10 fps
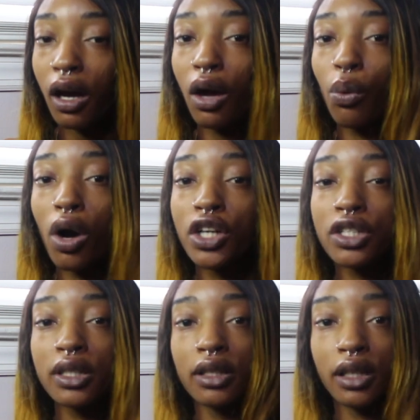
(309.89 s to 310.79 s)
I
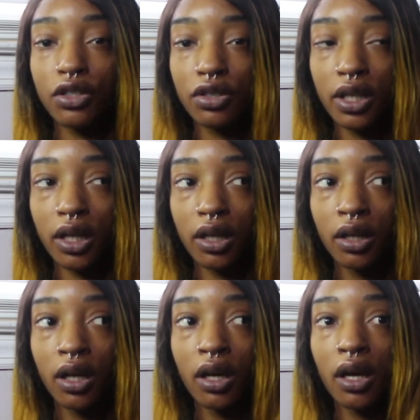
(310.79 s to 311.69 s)
washed it yesterday,
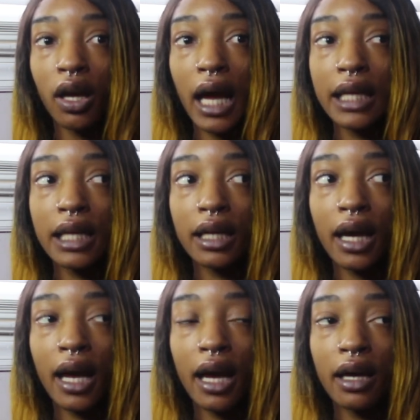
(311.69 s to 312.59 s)
and then I
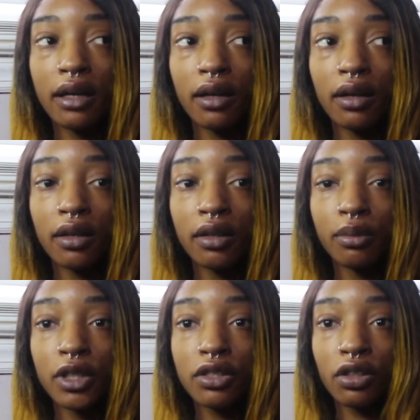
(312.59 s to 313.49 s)
had
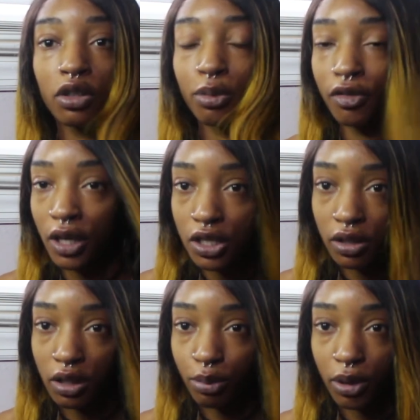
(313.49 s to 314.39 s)
this girl
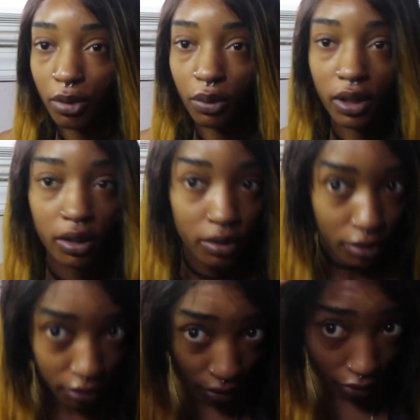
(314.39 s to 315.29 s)
professionally put my wig in.
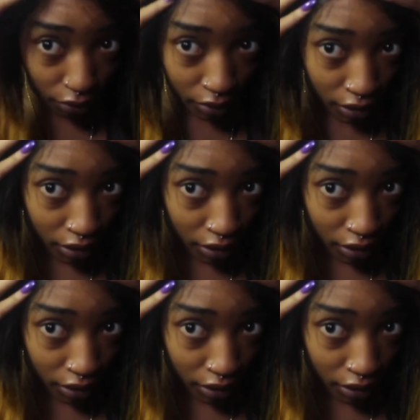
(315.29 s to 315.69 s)
So